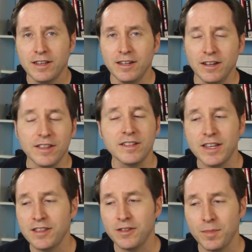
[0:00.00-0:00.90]
You know, they
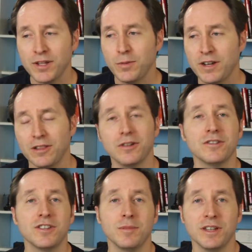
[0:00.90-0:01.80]
say that the best way to learn
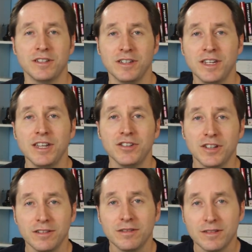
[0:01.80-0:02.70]
something is to teach
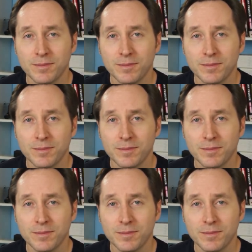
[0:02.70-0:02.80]
it.